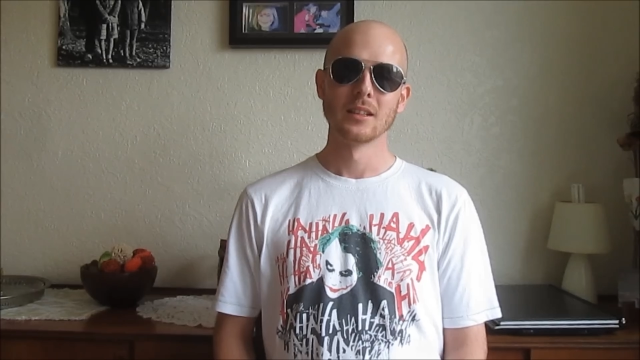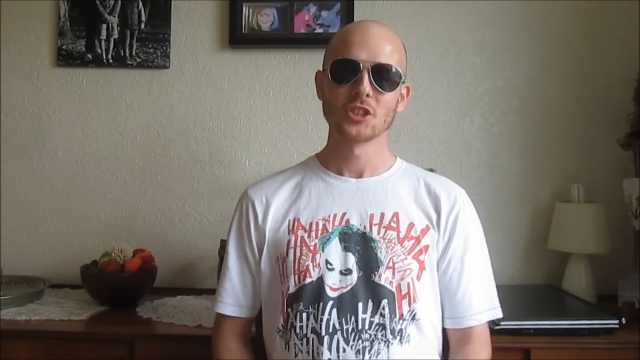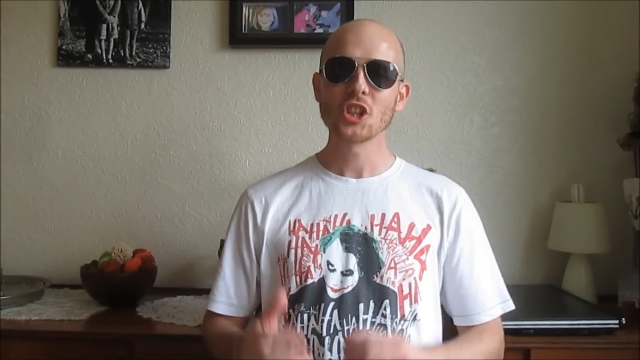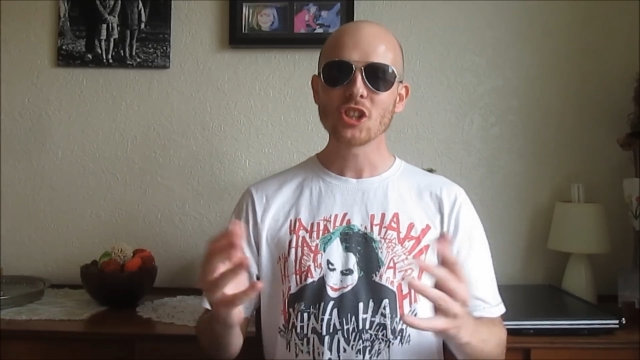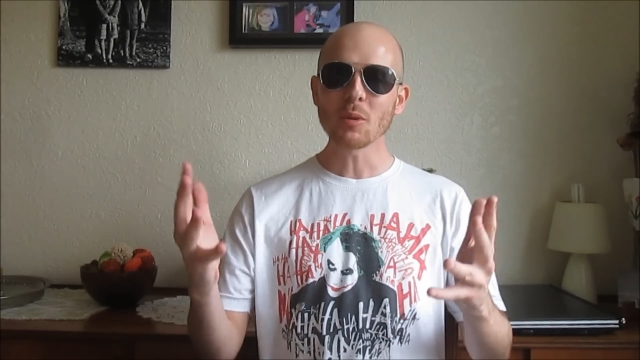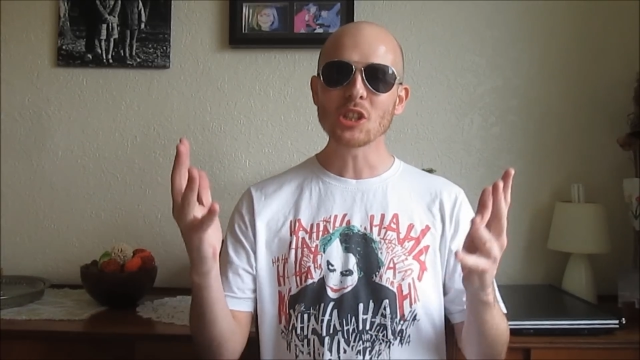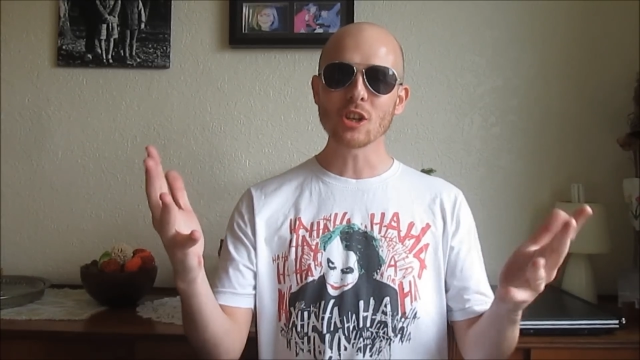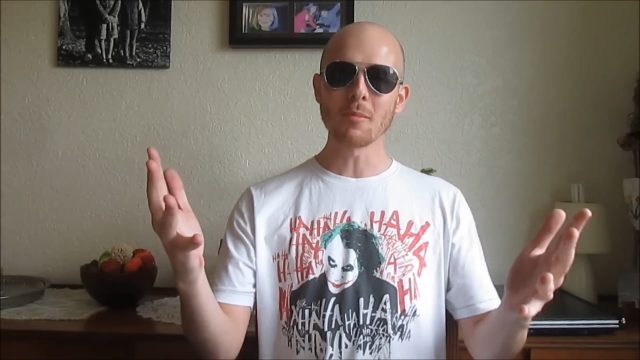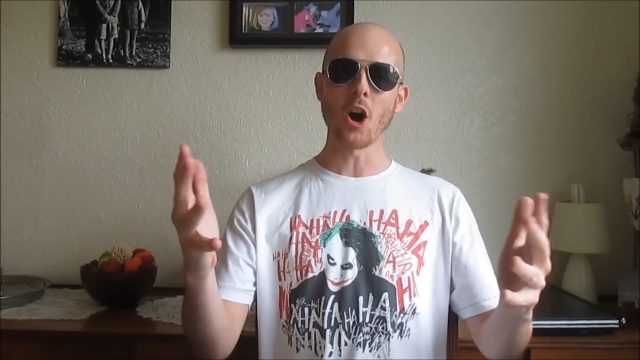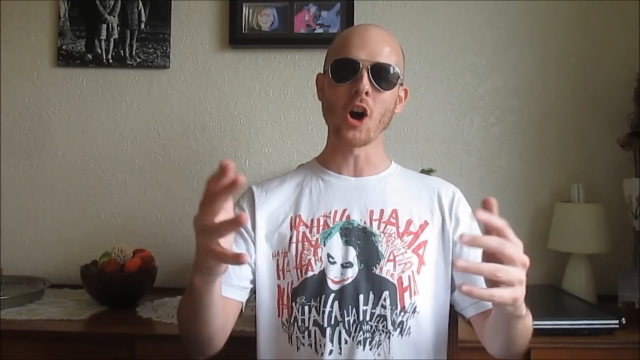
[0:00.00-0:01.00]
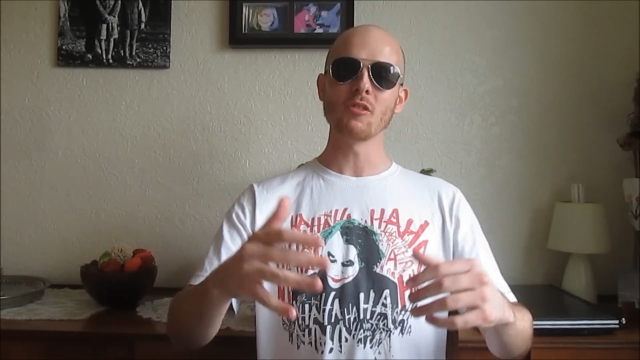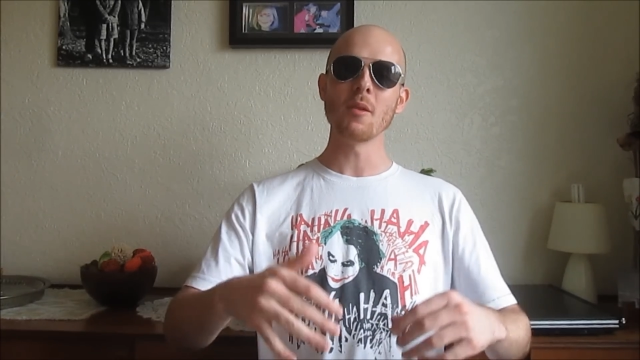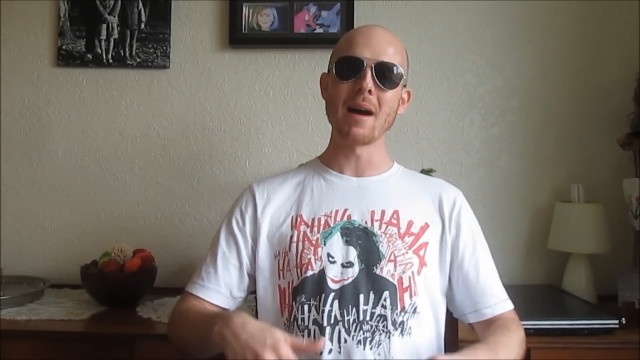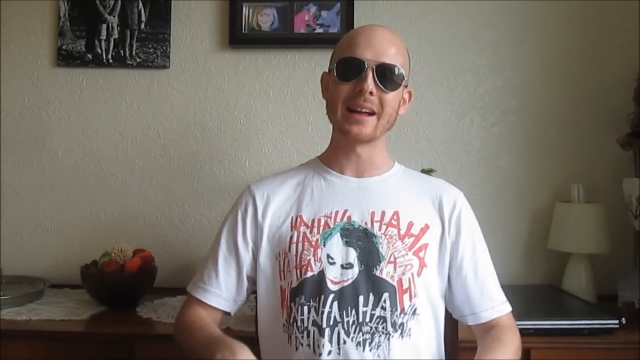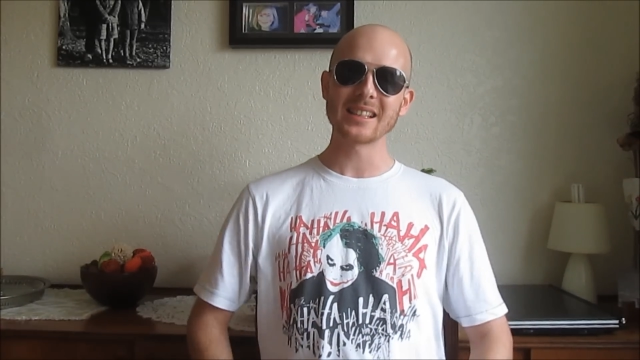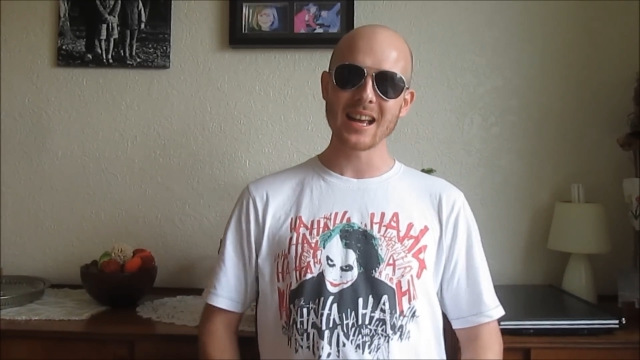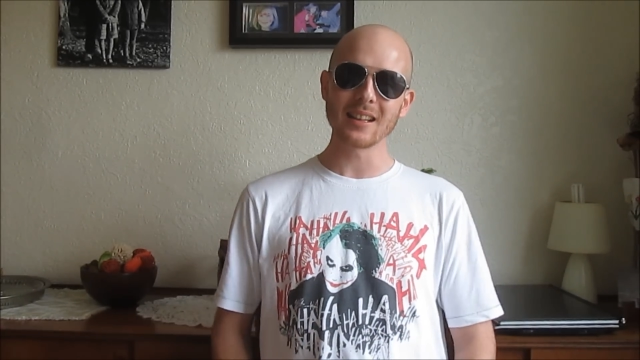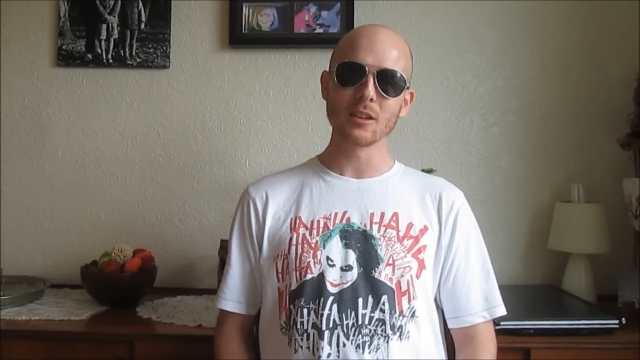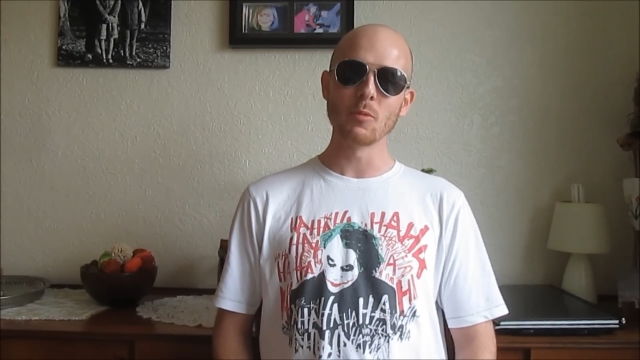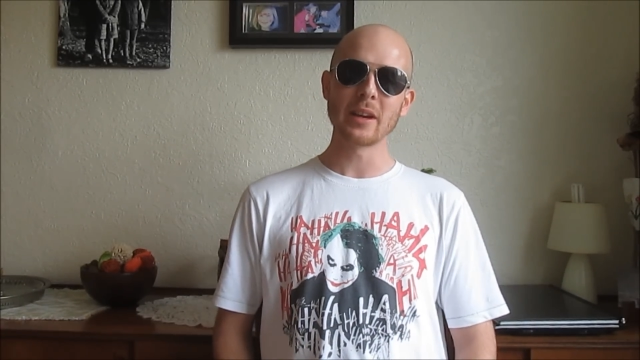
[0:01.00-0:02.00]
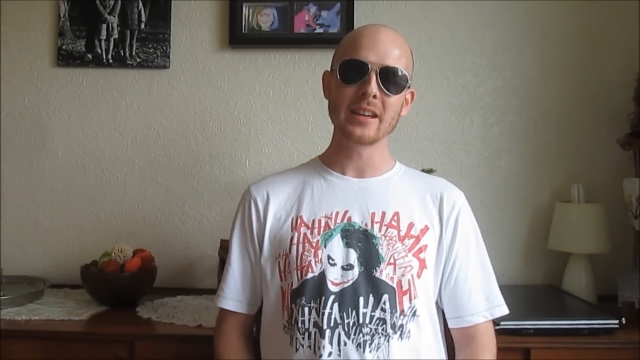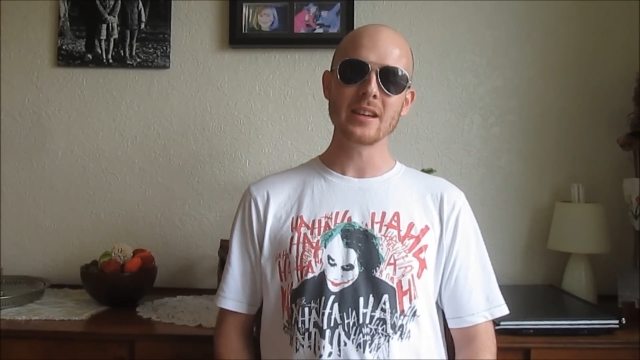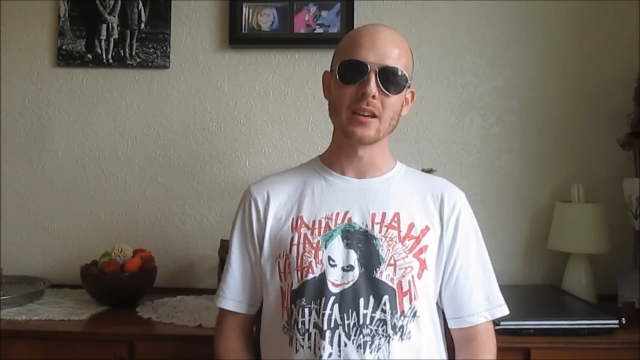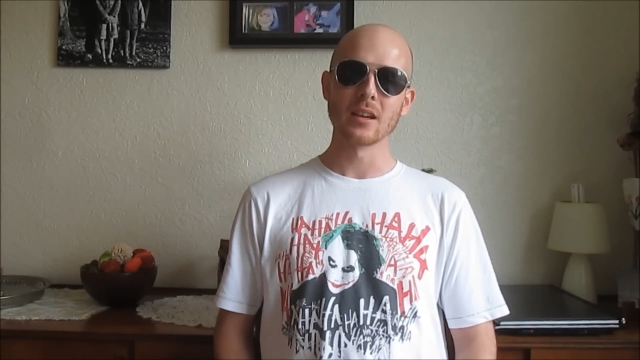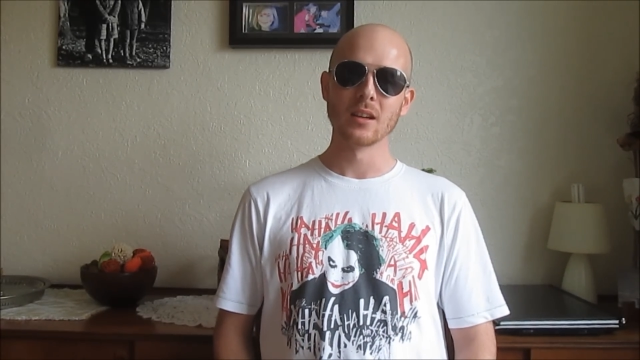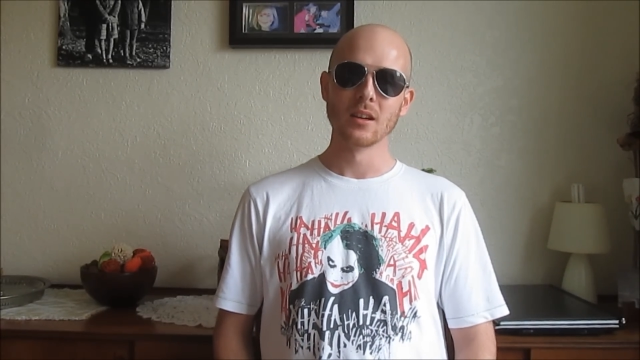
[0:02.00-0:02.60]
Just show us some horror, man. It's Halloween.